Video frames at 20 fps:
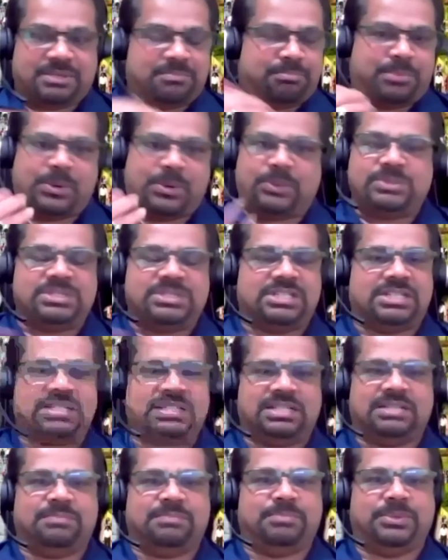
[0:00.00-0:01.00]
post
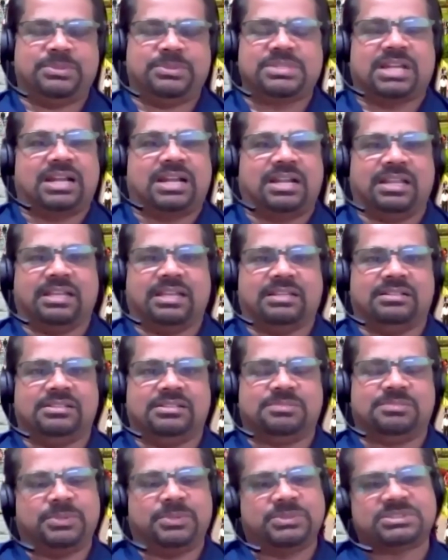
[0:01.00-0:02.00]
post
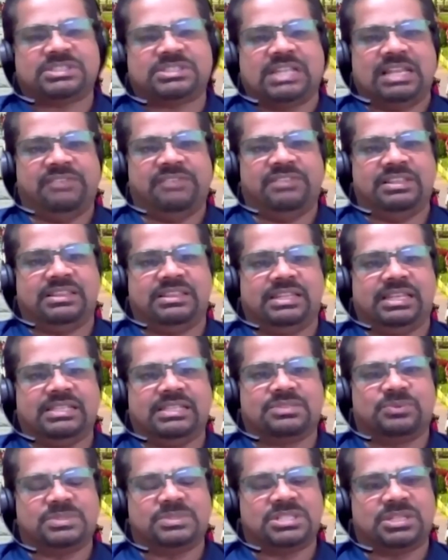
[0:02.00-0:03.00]
articles, post relevant
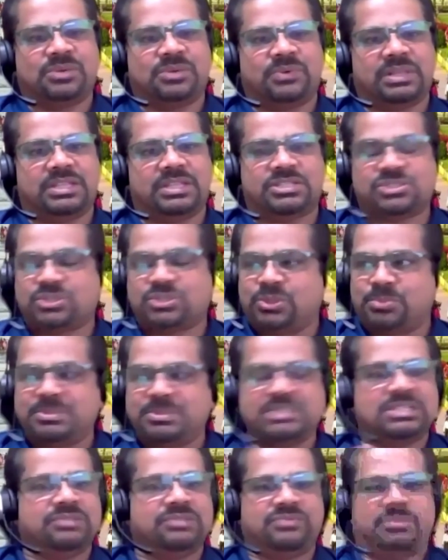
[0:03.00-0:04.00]
things once in a while. There's so
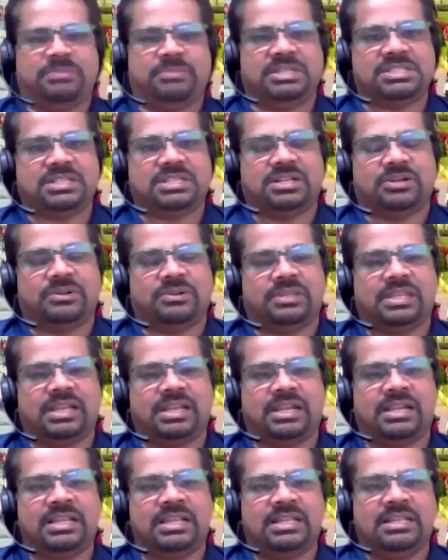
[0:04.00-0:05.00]
much information out
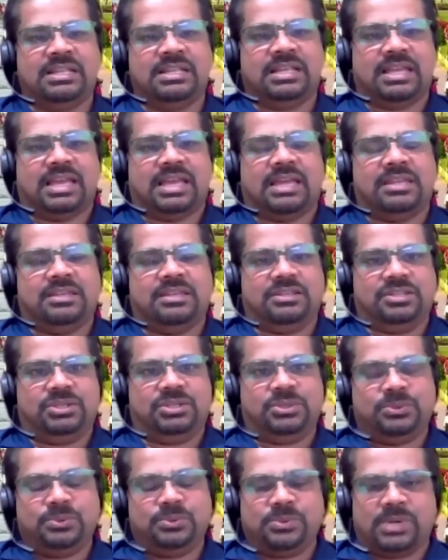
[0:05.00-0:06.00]
there, and
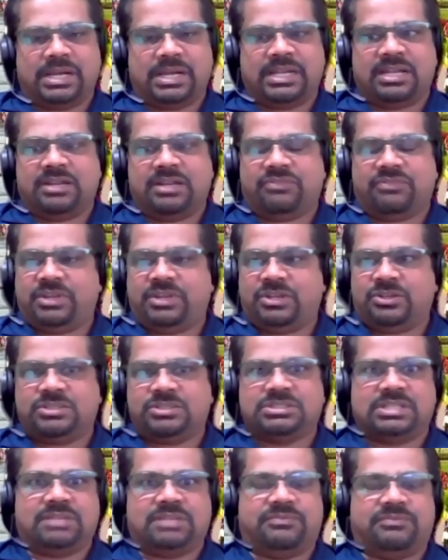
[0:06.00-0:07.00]
you identify
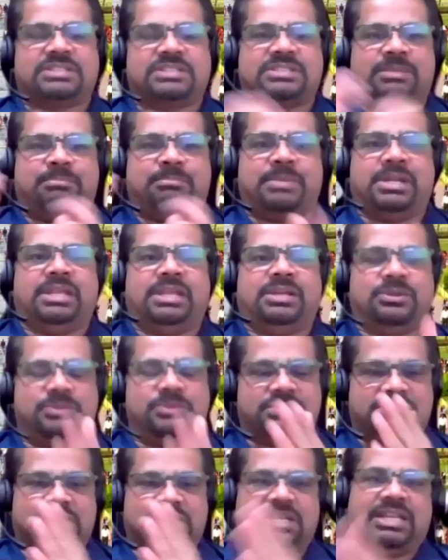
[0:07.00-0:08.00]
yourself as somebody
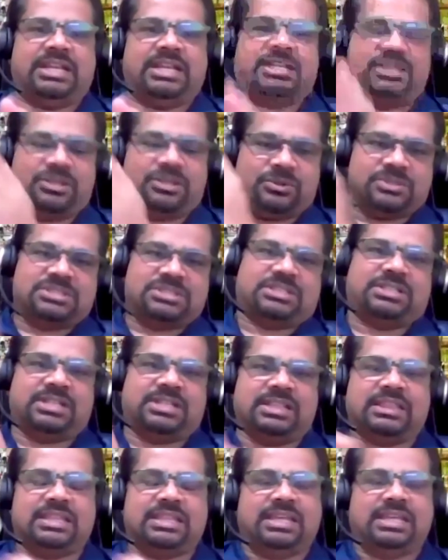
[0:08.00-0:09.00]
who's related to a
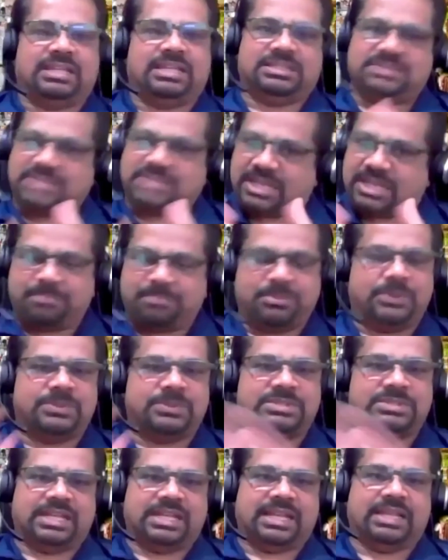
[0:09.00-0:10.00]
certain thing and start
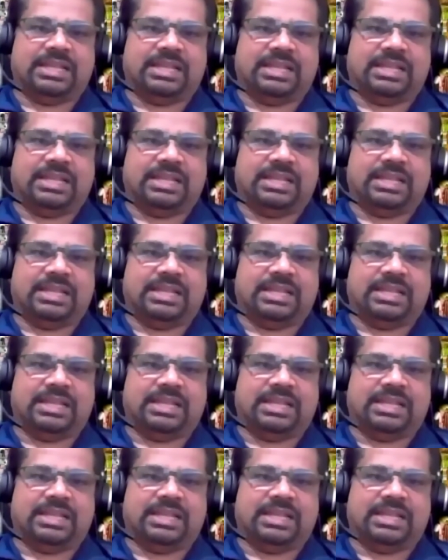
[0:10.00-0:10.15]
posting.